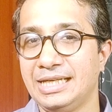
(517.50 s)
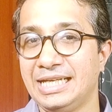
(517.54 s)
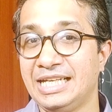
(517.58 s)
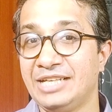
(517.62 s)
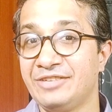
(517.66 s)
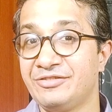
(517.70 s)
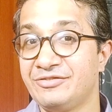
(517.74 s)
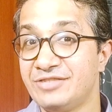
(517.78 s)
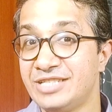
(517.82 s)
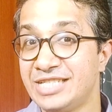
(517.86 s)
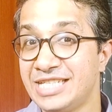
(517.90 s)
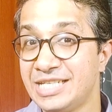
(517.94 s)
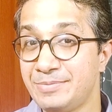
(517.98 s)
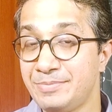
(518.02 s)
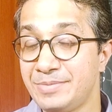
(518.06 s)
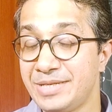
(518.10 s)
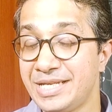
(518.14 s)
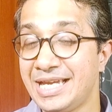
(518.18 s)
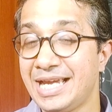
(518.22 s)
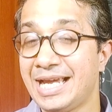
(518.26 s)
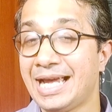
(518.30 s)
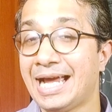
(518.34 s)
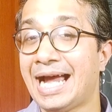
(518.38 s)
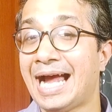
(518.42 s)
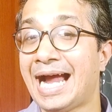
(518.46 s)
If
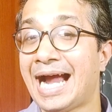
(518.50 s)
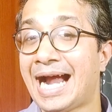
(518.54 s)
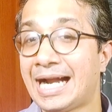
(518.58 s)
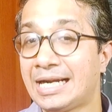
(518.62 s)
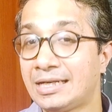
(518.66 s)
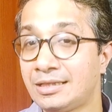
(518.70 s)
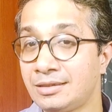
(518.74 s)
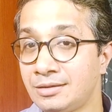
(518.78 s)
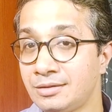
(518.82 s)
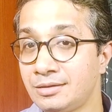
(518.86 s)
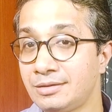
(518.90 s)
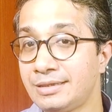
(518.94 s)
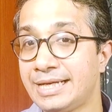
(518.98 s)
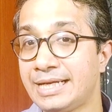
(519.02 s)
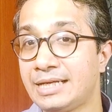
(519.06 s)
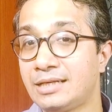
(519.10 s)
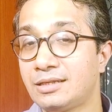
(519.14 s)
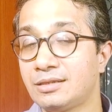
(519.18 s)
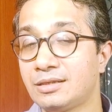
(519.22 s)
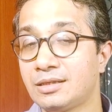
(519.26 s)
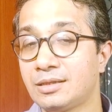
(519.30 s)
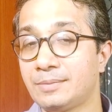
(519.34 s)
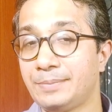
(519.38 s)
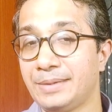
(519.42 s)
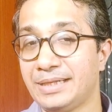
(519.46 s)
Jimmy hadn't
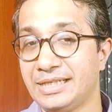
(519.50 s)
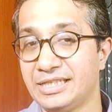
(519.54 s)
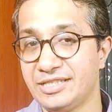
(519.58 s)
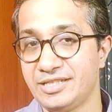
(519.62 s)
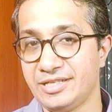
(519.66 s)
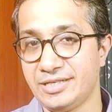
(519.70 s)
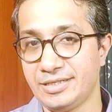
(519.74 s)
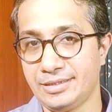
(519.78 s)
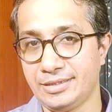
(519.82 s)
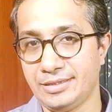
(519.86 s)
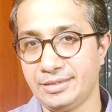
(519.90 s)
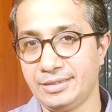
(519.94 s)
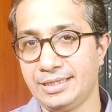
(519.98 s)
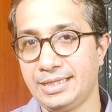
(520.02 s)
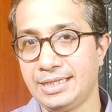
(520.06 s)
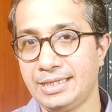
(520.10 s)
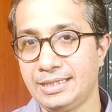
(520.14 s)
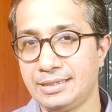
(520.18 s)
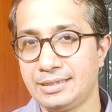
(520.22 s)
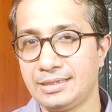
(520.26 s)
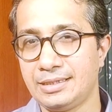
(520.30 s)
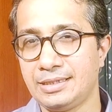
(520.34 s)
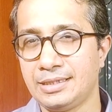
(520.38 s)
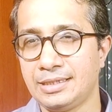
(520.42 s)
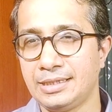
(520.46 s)
taken up
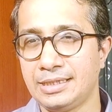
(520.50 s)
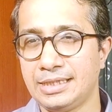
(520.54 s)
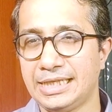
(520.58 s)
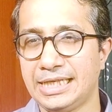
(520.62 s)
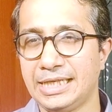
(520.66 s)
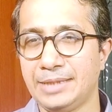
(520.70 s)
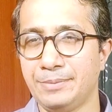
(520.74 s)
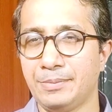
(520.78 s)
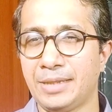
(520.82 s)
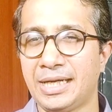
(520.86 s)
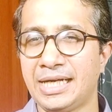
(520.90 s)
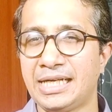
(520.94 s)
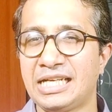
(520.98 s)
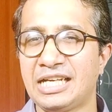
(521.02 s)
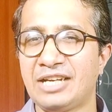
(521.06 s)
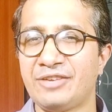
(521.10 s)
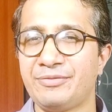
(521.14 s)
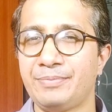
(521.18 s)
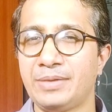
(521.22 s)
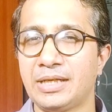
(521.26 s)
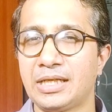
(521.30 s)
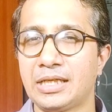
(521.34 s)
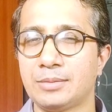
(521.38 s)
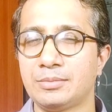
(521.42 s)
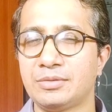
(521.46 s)
engineering, he might
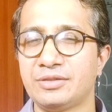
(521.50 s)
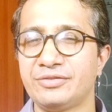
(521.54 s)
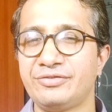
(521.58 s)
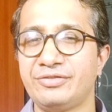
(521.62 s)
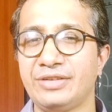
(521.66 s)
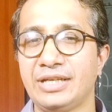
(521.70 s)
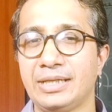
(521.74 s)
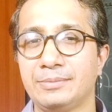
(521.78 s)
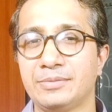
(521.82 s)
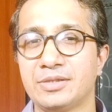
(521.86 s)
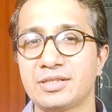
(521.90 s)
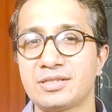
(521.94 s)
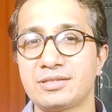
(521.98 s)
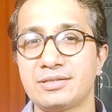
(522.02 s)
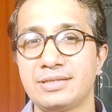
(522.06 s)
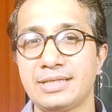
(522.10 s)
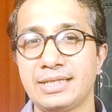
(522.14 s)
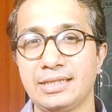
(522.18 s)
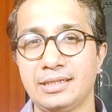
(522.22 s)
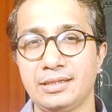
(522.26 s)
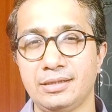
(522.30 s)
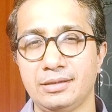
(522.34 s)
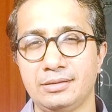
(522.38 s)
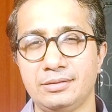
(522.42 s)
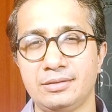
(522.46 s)
have become a famous
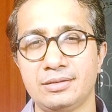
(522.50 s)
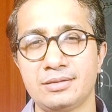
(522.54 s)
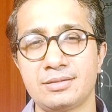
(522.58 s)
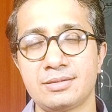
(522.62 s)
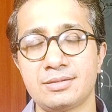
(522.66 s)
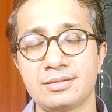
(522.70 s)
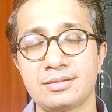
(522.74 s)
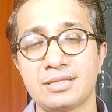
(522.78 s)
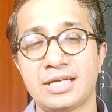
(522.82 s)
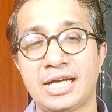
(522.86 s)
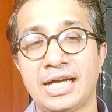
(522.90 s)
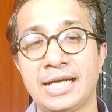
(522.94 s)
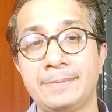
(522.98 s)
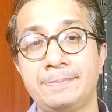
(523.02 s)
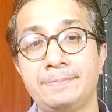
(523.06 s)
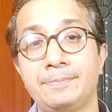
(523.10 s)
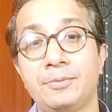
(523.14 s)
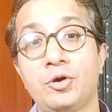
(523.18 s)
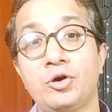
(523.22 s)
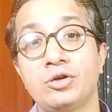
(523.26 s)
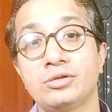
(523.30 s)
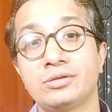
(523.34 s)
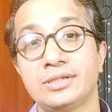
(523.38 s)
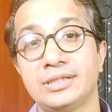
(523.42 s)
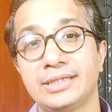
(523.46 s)
singer. This is
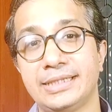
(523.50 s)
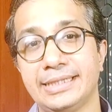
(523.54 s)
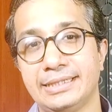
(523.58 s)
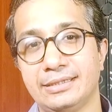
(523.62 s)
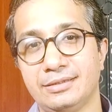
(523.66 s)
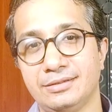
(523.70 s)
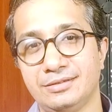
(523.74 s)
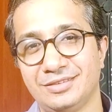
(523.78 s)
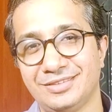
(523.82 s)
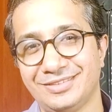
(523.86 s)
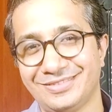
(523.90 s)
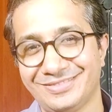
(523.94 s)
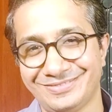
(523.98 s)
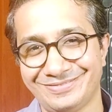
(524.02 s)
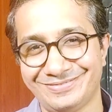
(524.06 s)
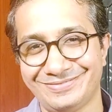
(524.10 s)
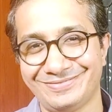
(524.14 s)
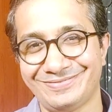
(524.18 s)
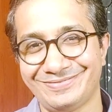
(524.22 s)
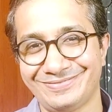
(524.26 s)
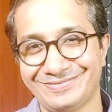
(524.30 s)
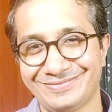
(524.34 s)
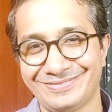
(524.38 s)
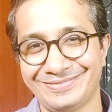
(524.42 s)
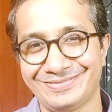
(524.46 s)
hypothetical.
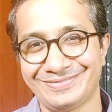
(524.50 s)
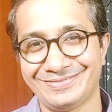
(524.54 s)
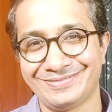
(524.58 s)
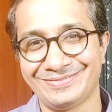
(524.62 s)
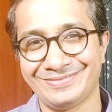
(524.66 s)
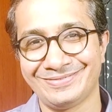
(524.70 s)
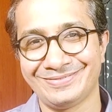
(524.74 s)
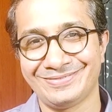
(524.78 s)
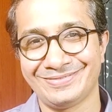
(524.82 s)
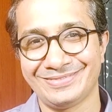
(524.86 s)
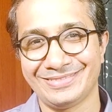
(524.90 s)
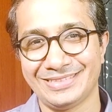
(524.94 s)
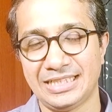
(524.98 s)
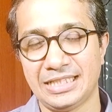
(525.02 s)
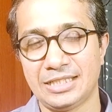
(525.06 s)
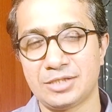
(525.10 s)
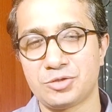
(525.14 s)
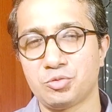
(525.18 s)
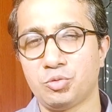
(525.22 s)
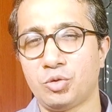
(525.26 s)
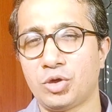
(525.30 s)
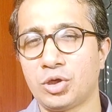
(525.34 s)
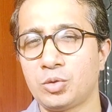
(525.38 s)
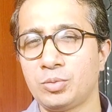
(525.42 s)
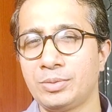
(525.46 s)

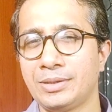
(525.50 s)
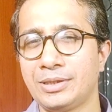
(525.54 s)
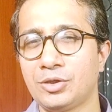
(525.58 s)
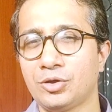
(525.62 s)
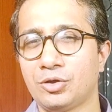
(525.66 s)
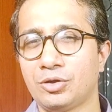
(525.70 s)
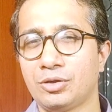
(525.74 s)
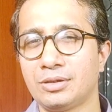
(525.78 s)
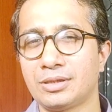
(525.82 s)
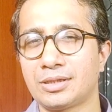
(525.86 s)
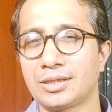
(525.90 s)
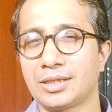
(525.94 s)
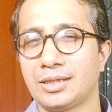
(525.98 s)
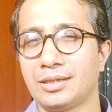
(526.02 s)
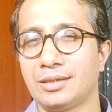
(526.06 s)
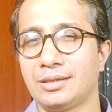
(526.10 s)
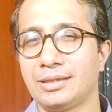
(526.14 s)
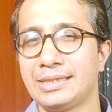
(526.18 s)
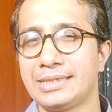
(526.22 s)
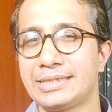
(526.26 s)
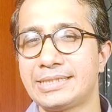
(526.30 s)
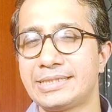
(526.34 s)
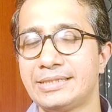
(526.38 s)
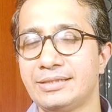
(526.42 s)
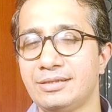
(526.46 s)
It's what we call a
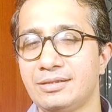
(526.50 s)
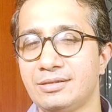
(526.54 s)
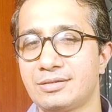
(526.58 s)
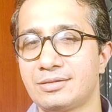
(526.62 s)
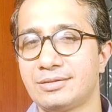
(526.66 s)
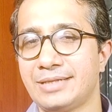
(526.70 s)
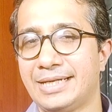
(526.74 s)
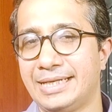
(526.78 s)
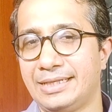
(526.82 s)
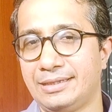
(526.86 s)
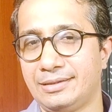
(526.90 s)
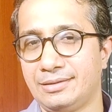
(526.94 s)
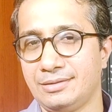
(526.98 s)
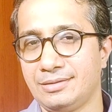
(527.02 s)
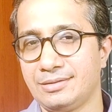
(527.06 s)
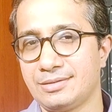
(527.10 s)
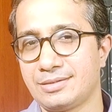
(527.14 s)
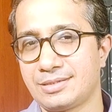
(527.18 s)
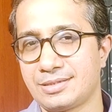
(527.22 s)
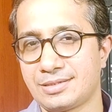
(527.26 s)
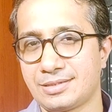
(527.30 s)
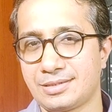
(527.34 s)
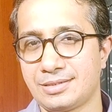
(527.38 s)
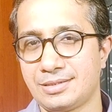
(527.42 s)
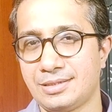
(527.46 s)
conditional
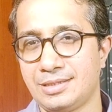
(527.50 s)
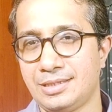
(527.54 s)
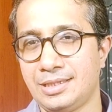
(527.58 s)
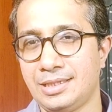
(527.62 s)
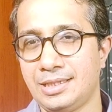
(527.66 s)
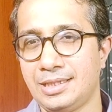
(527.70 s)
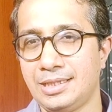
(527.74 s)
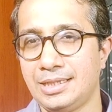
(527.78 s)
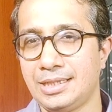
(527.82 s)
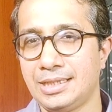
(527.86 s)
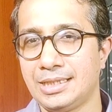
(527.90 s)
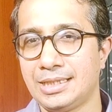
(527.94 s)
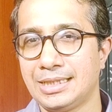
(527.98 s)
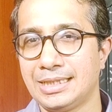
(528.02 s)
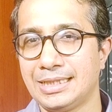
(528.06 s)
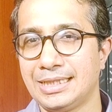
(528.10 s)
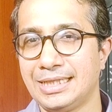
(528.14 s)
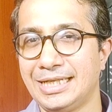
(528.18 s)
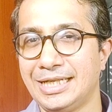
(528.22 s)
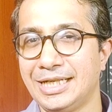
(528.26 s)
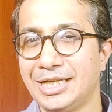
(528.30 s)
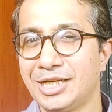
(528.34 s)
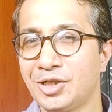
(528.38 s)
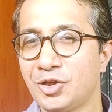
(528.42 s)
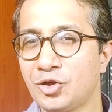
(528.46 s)
sentence.
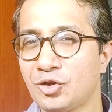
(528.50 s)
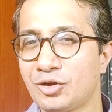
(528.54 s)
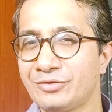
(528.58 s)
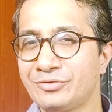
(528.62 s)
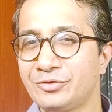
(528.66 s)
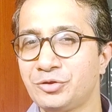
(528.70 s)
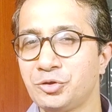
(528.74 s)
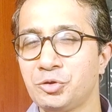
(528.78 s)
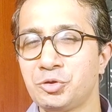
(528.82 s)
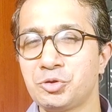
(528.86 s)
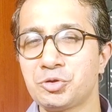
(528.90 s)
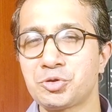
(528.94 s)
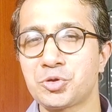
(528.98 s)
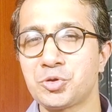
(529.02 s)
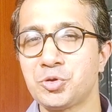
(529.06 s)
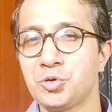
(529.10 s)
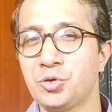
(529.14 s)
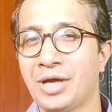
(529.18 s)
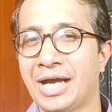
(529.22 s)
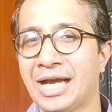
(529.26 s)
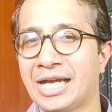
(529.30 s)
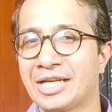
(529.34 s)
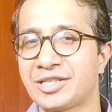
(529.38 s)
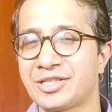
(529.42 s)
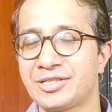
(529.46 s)
None of those
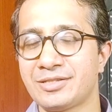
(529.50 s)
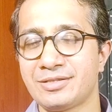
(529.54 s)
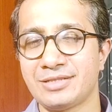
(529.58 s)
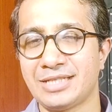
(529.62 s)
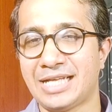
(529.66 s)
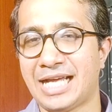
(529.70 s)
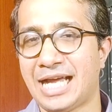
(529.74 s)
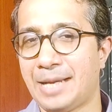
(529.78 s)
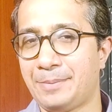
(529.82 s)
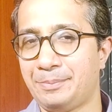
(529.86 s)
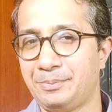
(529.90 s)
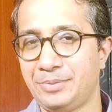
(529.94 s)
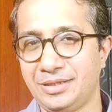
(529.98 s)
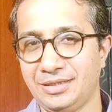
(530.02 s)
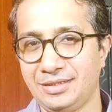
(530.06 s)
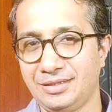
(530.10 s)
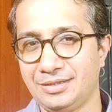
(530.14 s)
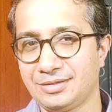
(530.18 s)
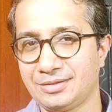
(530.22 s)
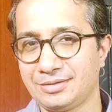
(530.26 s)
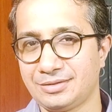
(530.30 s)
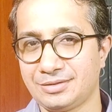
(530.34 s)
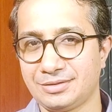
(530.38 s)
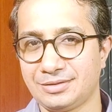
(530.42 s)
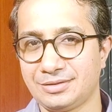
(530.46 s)
two actions
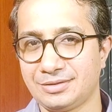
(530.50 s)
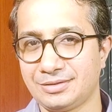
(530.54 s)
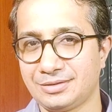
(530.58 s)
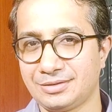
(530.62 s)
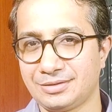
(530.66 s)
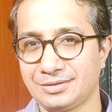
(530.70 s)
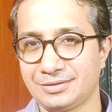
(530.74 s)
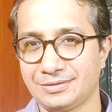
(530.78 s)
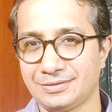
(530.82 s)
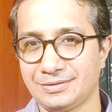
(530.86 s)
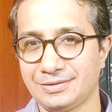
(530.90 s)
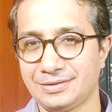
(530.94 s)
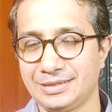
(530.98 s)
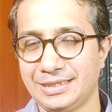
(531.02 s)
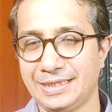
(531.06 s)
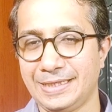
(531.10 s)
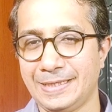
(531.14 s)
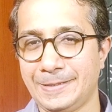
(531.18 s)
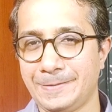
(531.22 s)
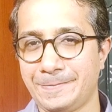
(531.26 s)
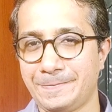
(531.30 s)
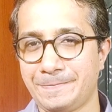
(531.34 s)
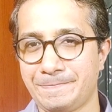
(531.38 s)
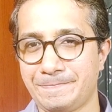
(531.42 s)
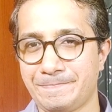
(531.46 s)
happened.
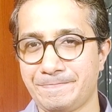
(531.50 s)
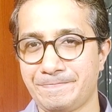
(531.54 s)
Okay.